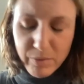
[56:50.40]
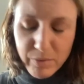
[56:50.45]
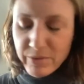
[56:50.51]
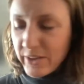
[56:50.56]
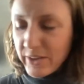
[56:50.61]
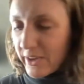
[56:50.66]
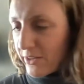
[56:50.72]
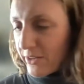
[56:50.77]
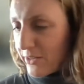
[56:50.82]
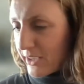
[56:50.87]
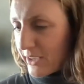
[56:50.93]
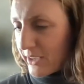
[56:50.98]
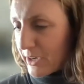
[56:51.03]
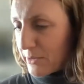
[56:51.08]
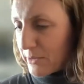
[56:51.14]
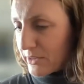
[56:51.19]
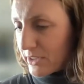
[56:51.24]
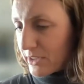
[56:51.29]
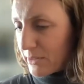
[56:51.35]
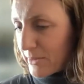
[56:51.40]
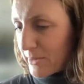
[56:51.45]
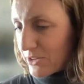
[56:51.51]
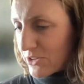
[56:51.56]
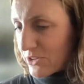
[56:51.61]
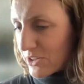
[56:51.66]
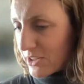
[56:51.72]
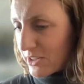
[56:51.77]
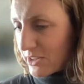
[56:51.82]
was the other thing I was going to
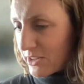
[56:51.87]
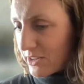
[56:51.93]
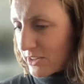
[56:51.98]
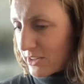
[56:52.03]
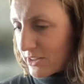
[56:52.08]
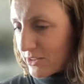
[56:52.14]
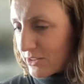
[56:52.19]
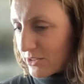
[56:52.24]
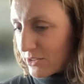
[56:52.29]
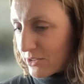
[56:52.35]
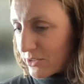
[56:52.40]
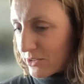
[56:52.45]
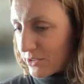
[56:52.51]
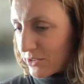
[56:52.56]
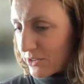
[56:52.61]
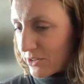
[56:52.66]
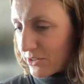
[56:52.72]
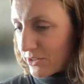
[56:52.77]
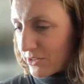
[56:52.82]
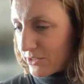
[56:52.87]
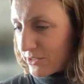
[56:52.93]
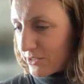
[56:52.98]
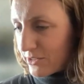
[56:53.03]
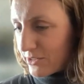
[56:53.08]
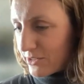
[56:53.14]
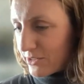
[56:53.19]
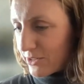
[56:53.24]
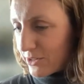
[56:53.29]
mention? It's
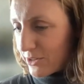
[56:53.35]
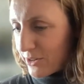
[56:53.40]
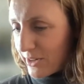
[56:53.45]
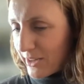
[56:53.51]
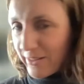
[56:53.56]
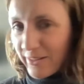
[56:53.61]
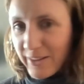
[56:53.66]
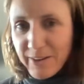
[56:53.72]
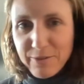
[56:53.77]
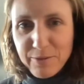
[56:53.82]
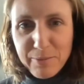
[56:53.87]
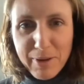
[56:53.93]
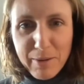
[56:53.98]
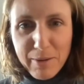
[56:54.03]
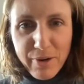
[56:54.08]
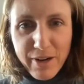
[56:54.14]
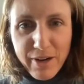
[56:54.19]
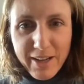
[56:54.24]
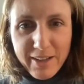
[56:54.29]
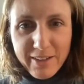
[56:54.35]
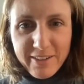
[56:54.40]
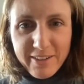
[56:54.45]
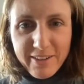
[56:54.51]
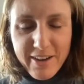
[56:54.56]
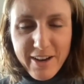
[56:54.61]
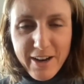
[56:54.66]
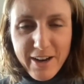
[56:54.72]
already left my brain.